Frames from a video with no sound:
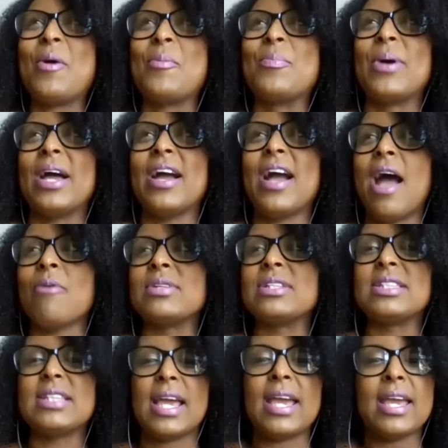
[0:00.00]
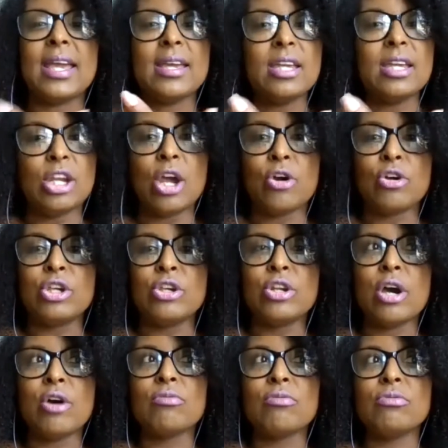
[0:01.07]
But I would say, you know, you
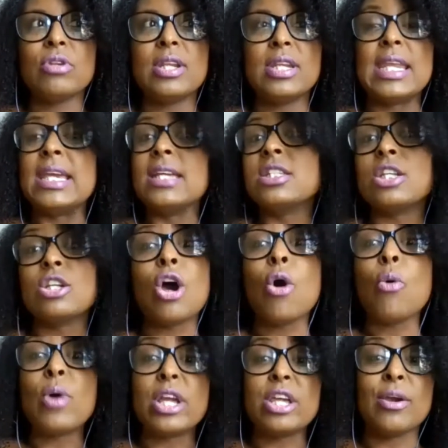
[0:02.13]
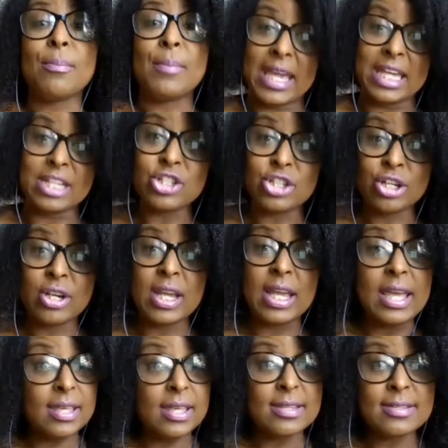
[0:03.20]
don't need to know what your major
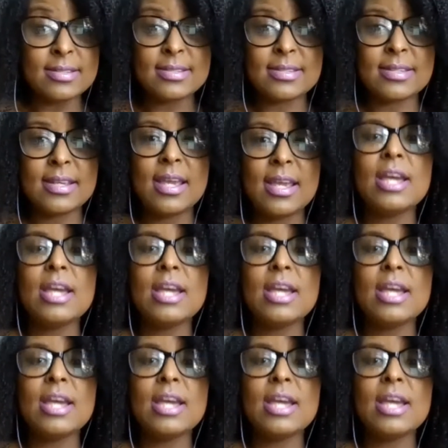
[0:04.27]
is